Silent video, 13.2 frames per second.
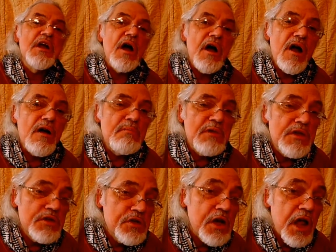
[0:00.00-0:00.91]
Army
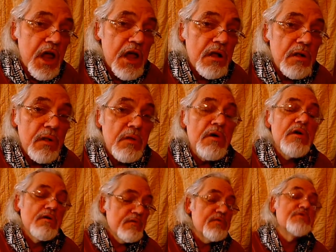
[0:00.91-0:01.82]
jail for